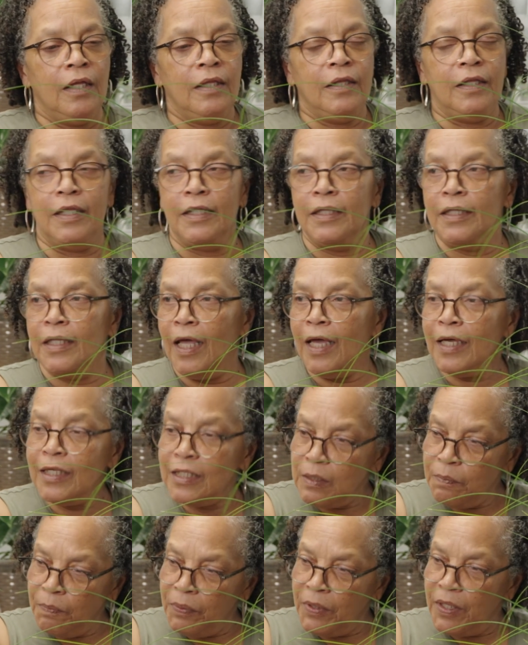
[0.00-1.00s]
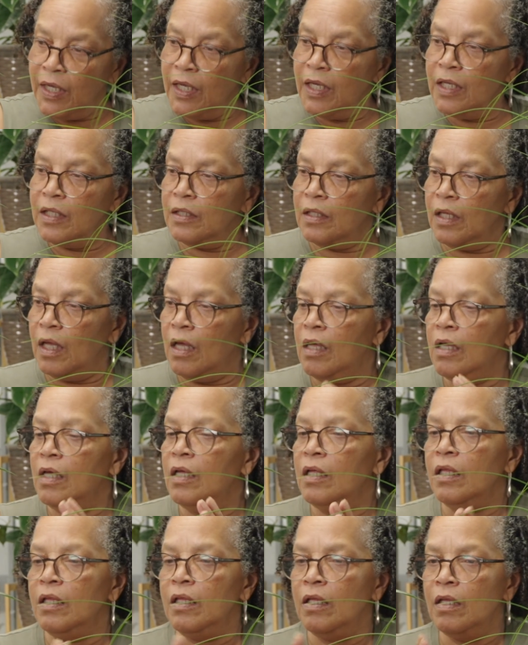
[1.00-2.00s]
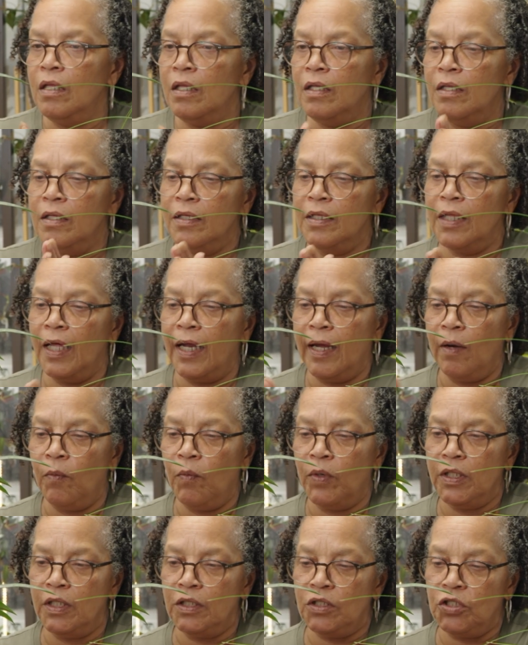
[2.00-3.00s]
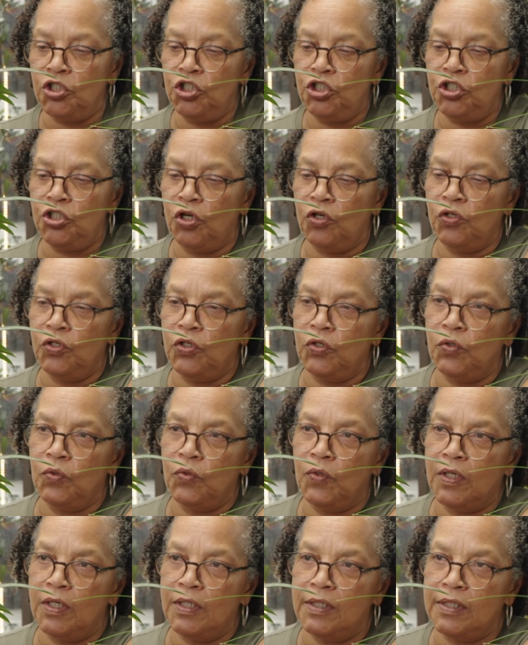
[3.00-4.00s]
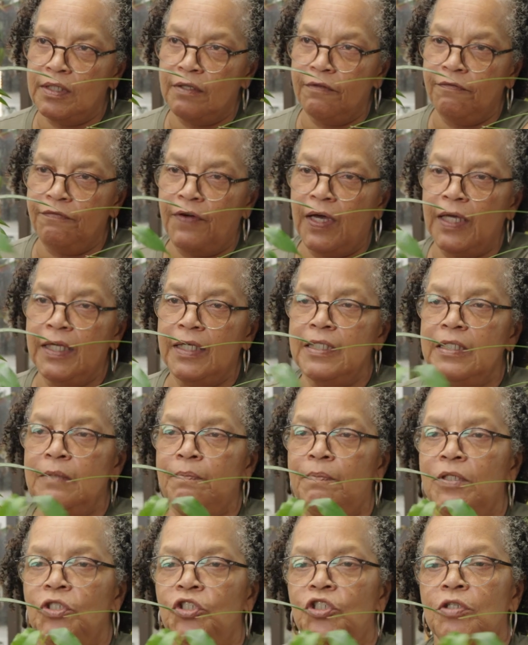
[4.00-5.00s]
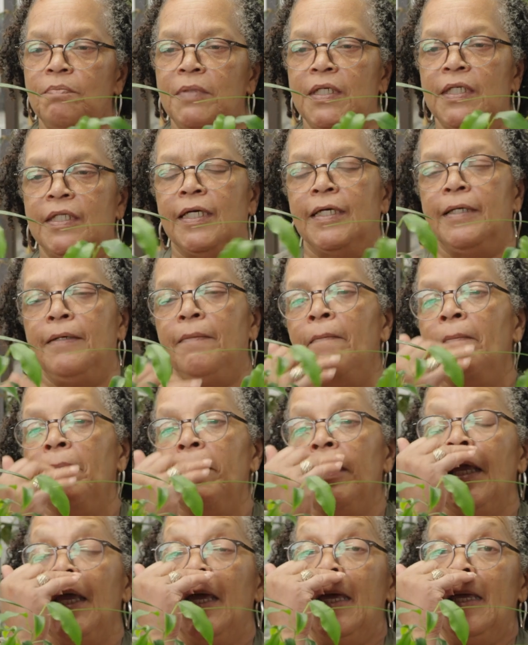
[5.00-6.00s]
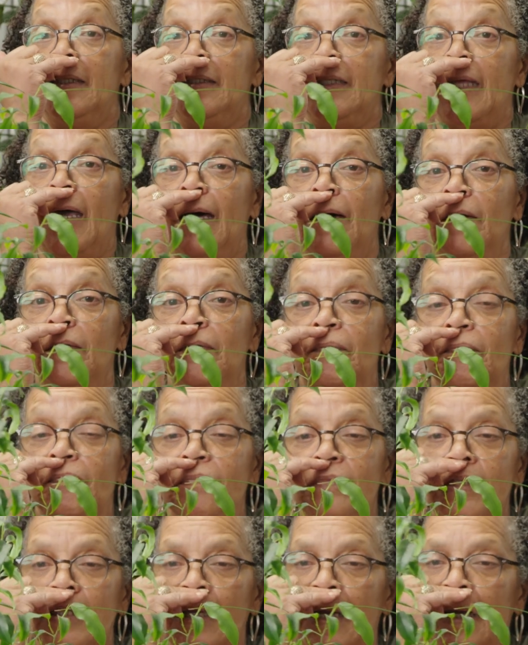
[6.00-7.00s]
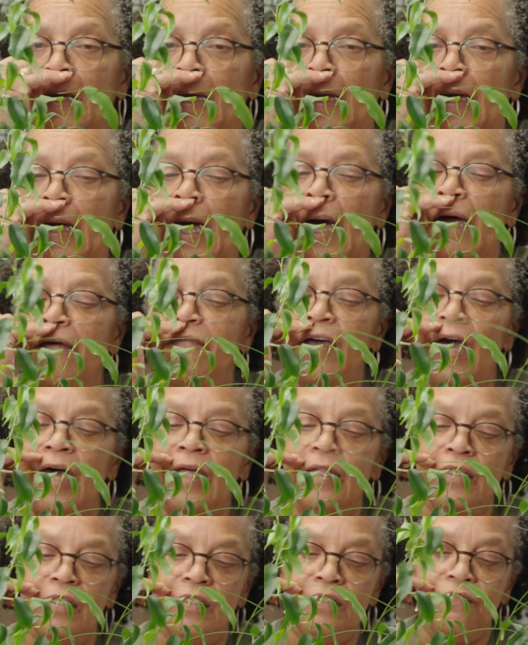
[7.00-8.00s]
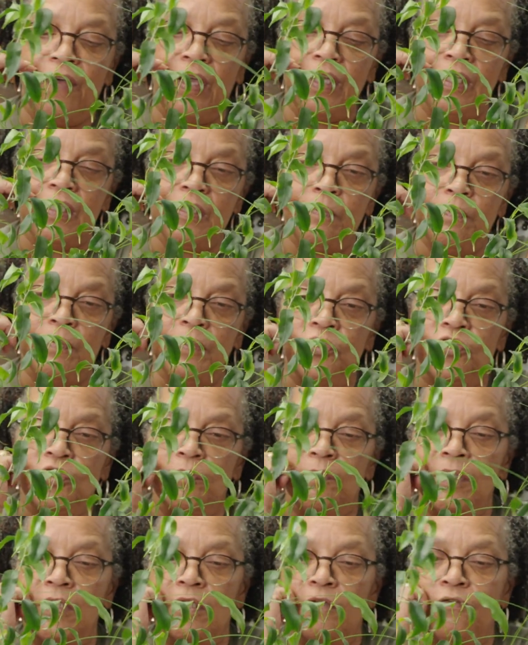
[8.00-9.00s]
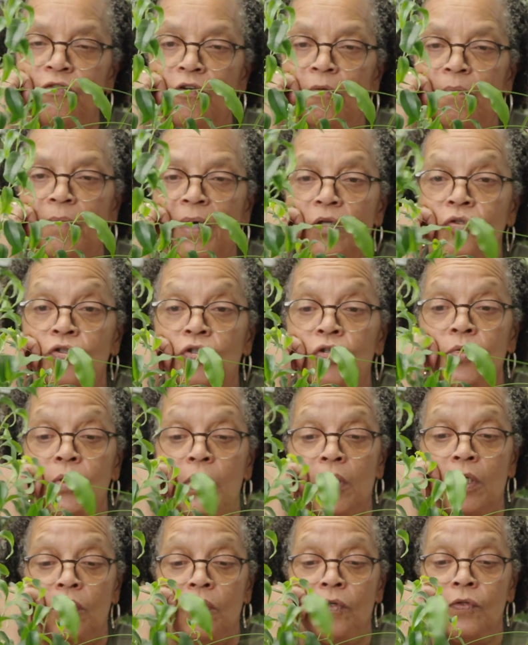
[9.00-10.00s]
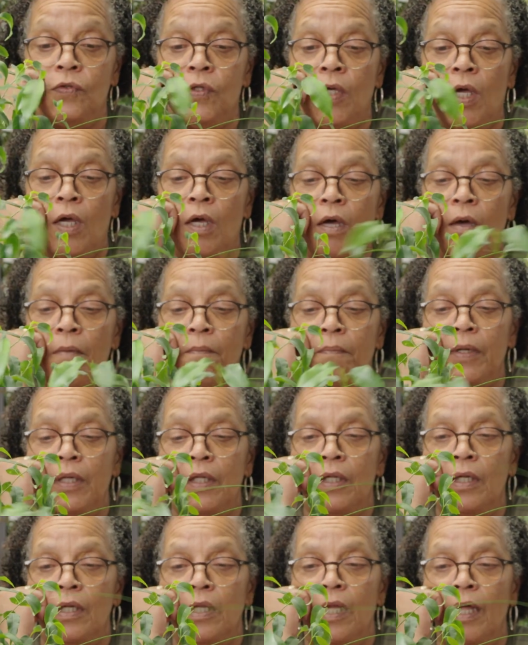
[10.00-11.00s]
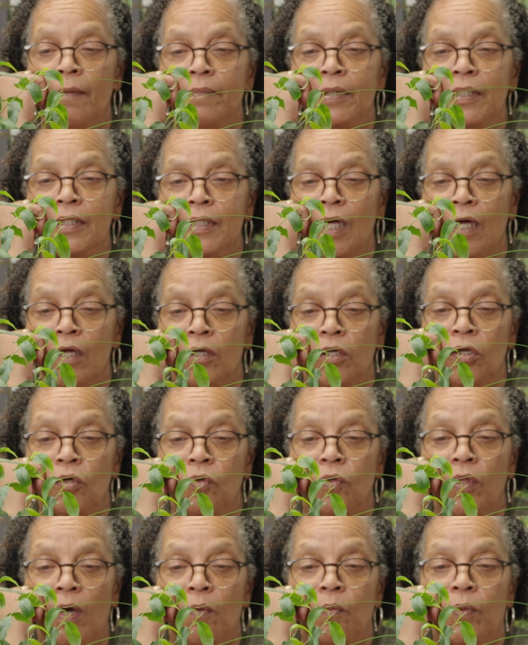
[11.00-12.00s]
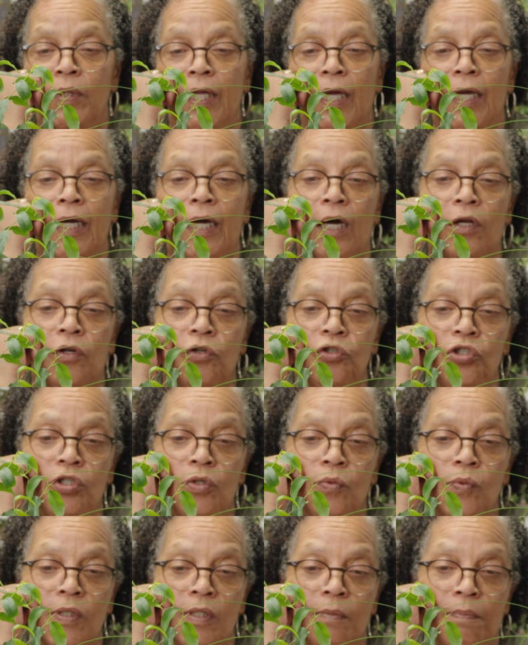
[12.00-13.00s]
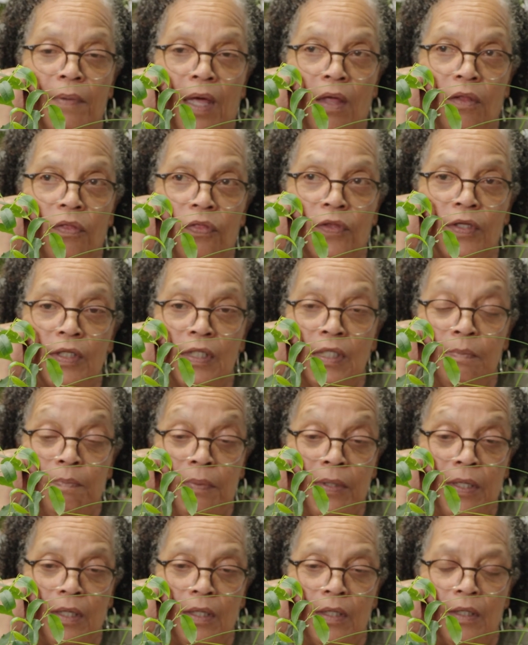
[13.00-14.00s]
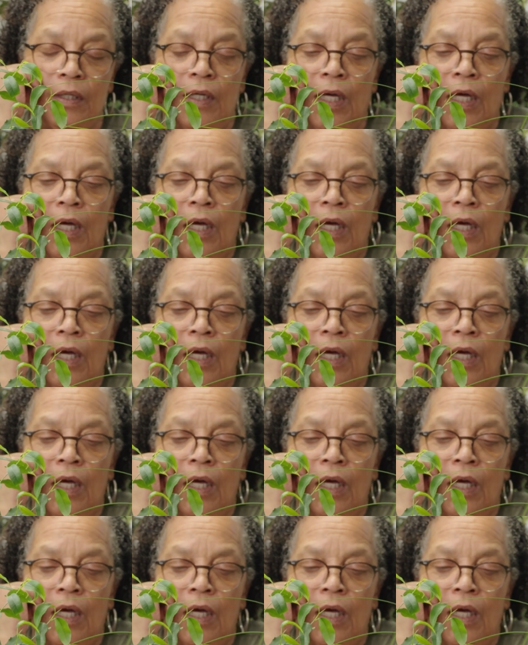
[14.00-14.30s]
The next plant that I wanted to show you is the Ficus benjamina. Now, I've had this Ficus benjamina for about 2 years, but let me tell you that when I got her, she was about this big.